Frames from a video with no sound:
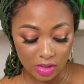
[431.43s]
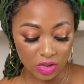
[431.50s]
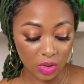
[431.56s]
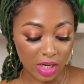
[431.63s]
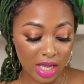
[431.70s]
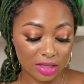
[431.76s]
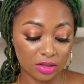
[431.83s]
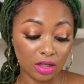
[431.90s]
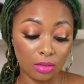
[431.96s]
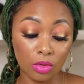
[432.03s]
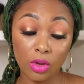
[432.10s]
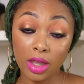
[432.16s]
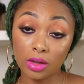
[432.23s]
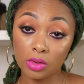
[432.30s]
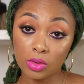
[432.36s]
So it has
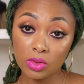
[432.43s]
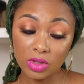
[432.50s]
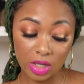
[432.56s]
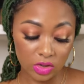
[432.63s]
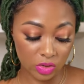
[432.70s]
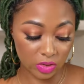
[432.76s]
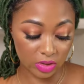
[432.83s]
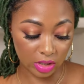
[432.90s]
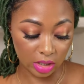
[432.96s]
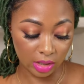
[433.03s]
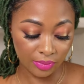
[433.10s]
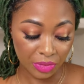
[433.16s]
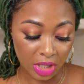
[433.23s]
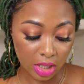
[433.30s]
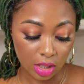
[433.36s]
double handles, as you see,
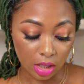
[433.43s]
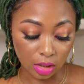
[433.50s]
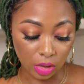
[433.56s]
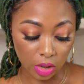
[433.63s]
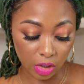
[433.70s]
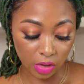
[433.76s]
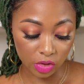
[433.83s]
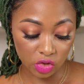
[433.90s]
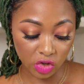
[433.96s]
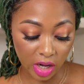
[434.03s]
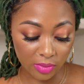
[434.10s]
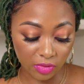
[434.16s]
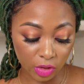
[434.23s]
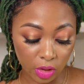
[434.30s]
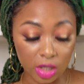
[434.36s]
a longer
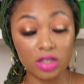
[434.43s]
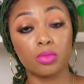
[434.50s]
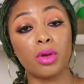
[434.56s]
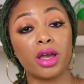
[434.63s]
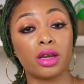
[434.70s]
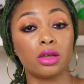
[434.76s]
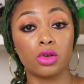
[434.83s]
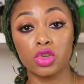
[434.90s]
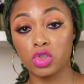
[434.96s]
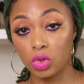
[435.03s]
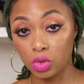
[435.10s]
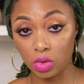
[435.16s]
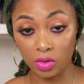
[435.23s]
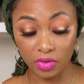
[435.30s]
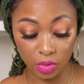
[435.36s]
strap crossbody or
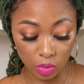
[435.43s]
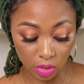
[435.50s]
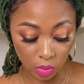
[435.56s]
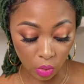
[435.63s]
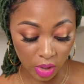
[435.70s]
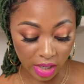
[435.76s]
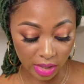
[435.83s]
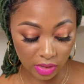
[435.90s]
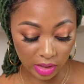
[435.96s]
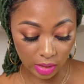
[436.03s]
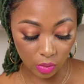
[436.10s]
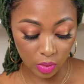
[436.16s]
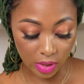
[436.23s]
shoulder if you want to wear it that